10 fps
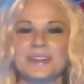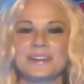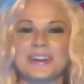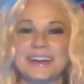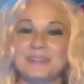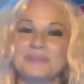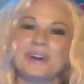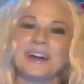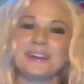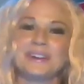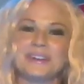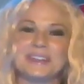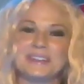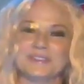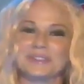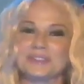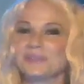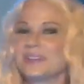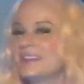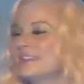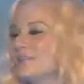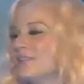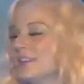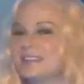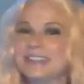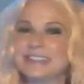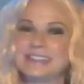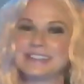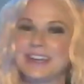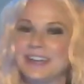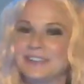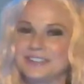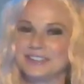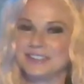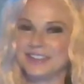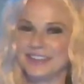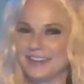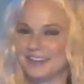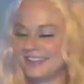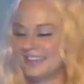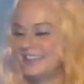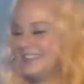Okay, well, I already feel very nice having done that